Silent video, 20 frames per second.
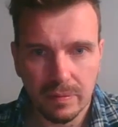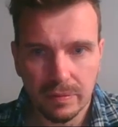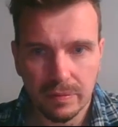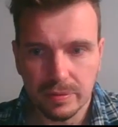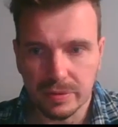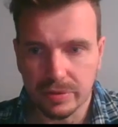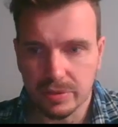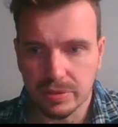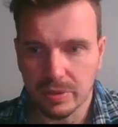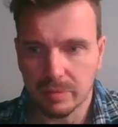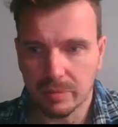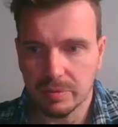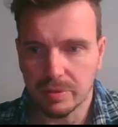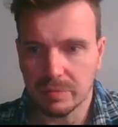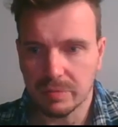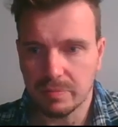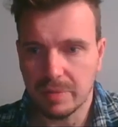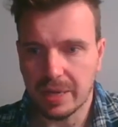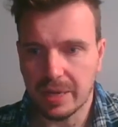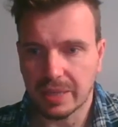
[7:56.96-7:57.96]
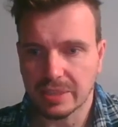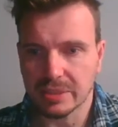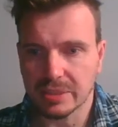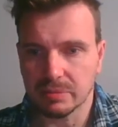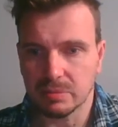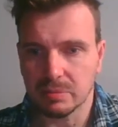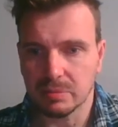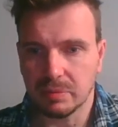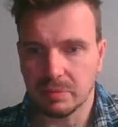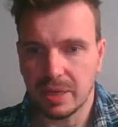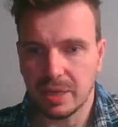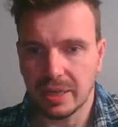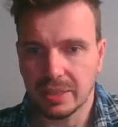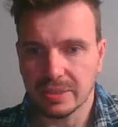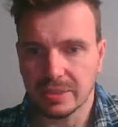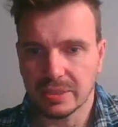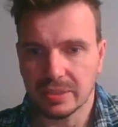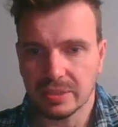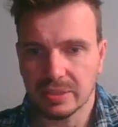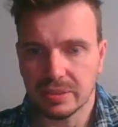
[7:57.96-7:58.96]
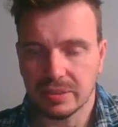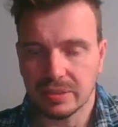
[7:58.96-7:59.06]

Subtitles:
Determine the maximum height.